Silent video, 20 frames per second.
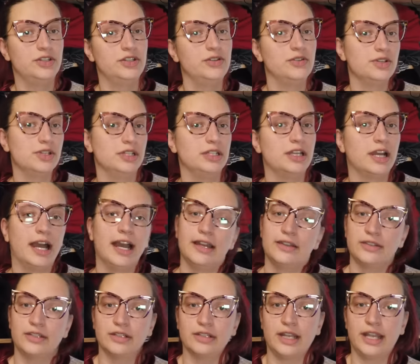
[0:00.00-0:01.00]
There's usually
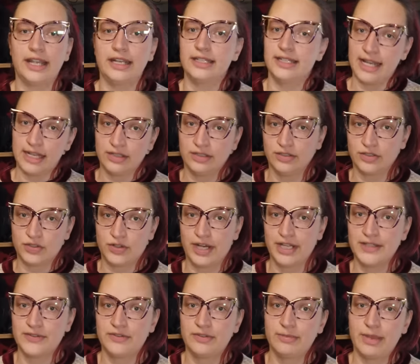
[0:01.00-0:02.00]
either a decal
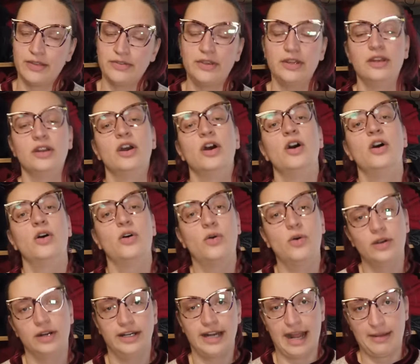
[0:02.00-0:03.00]
transfer method
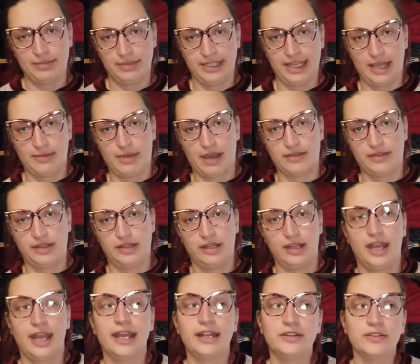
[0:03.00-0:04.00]
or an applique method,
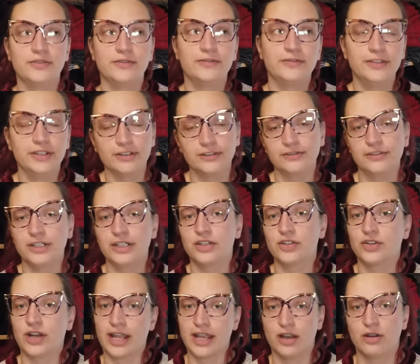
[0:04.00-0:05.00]
and feel free to
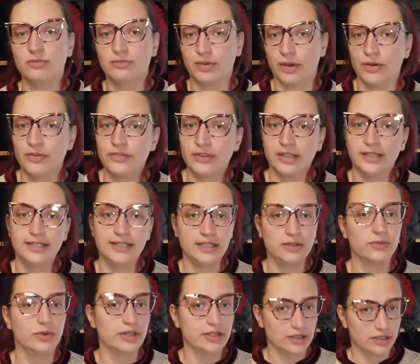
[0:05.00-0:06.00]
try out both and see
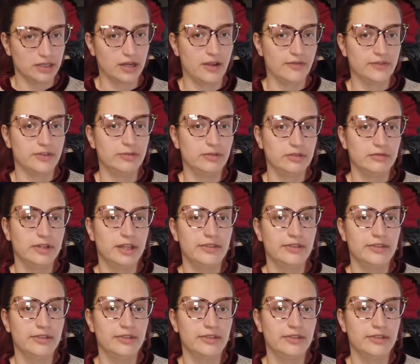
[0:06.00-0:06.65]
what you're comfortable